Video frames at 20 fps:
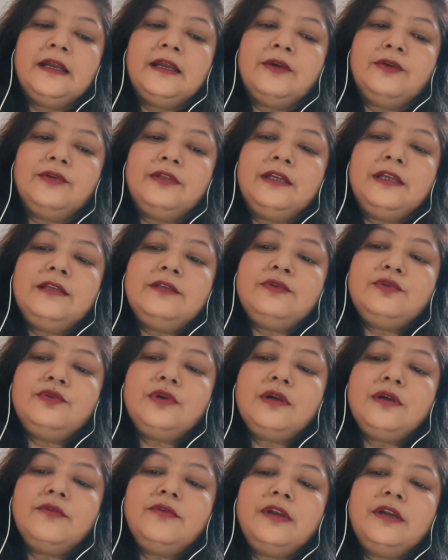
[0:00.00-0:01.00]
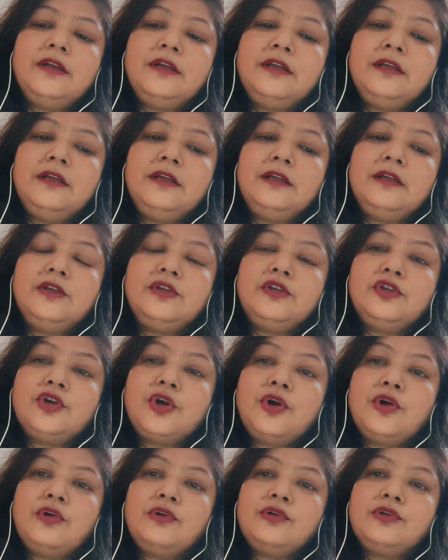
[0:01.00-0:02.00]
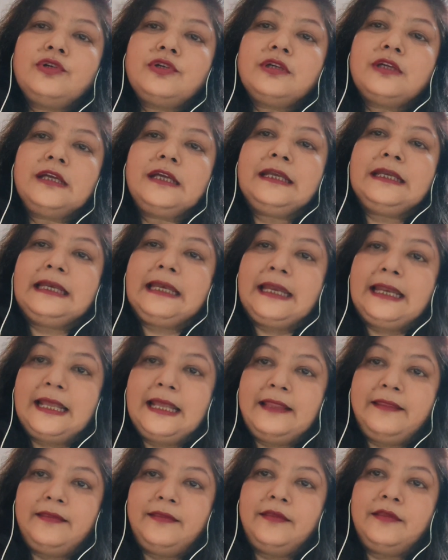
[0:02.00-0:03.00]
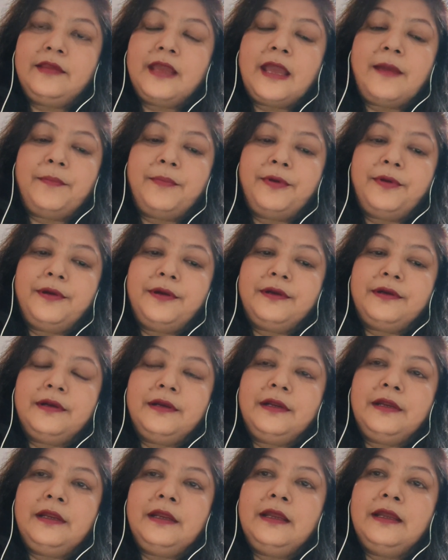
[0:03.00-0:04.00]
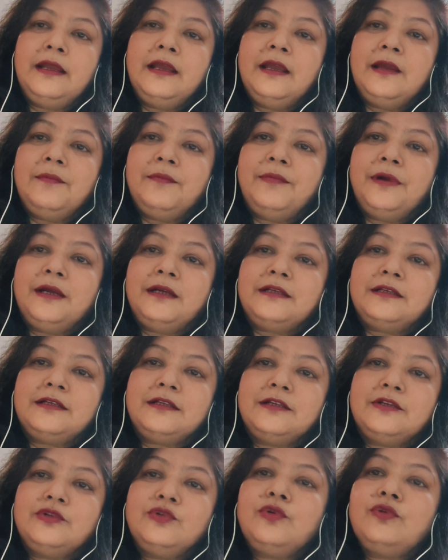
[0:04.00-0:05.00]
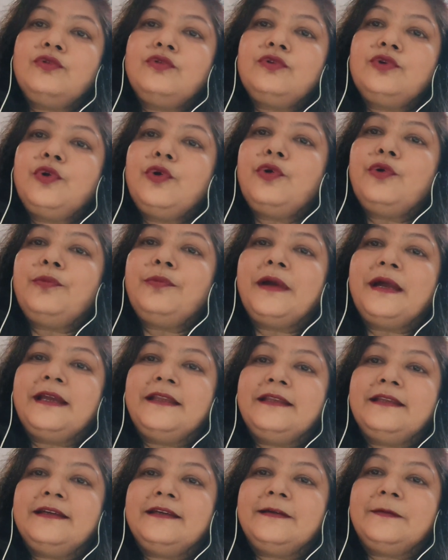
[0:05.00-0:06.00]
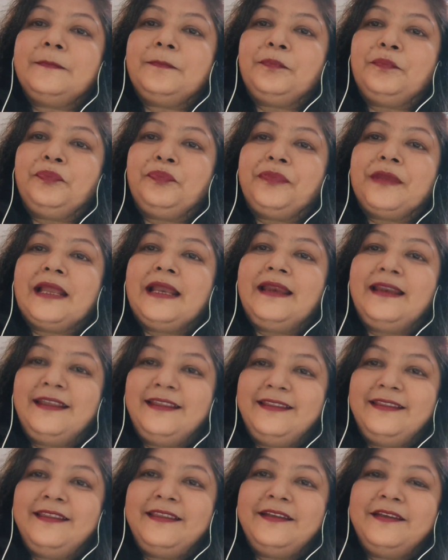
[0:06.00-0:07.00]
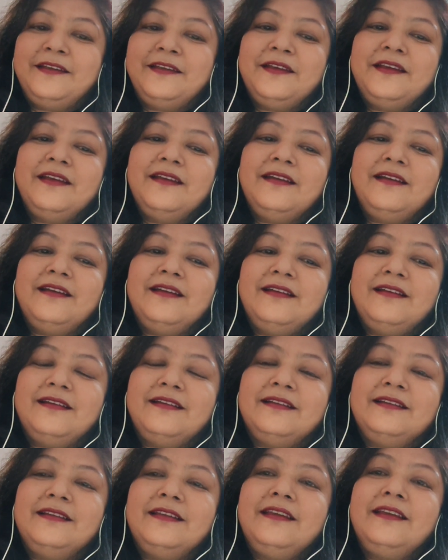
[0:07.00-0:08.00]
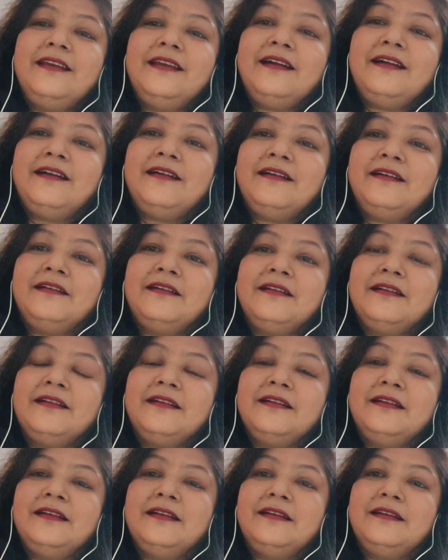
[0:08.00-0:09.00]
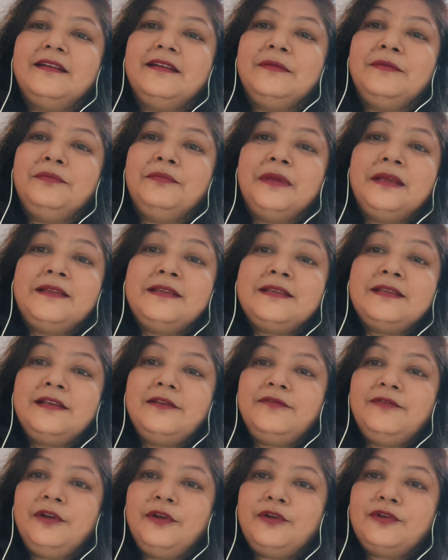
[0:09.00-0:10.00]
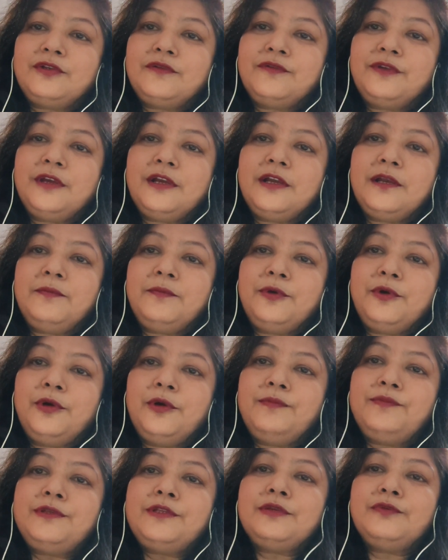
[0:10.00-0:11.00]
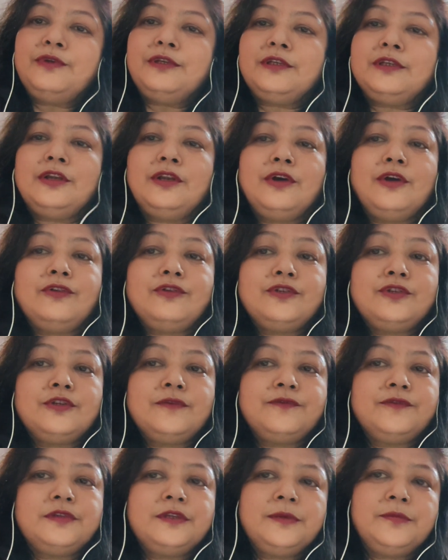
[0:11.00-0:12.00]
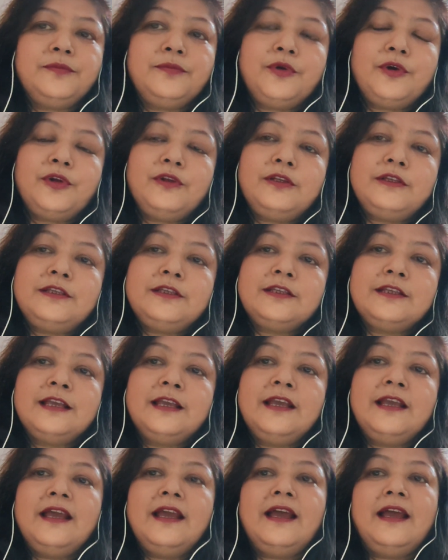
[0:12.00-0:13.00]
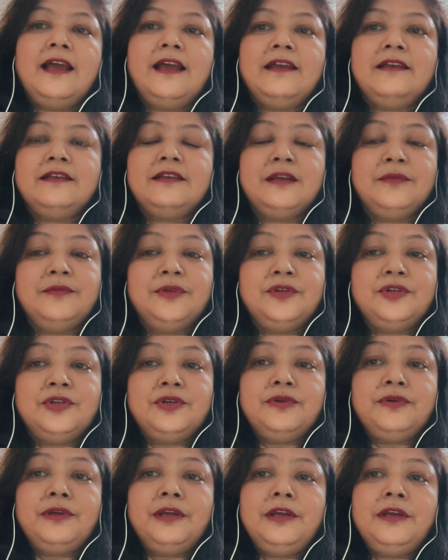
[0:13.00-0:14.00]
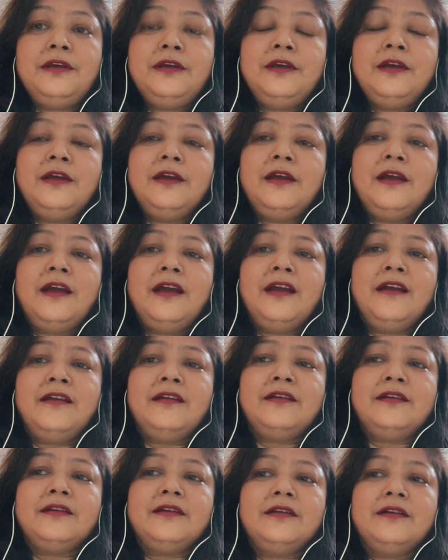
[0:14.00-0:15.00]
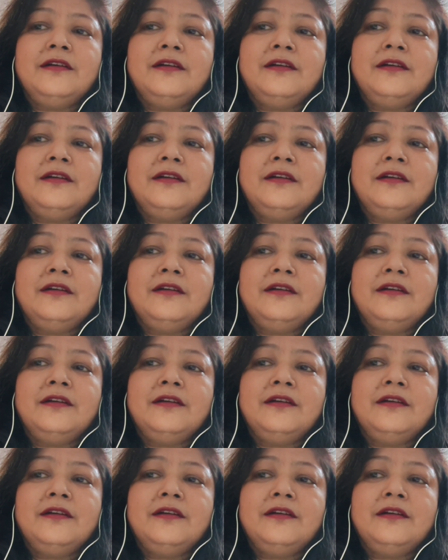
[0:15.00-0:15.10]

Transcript: Now these two are very short in length apparently, but don't go by the length. They are immensely philosophical poems with lots of symbols and imagery, and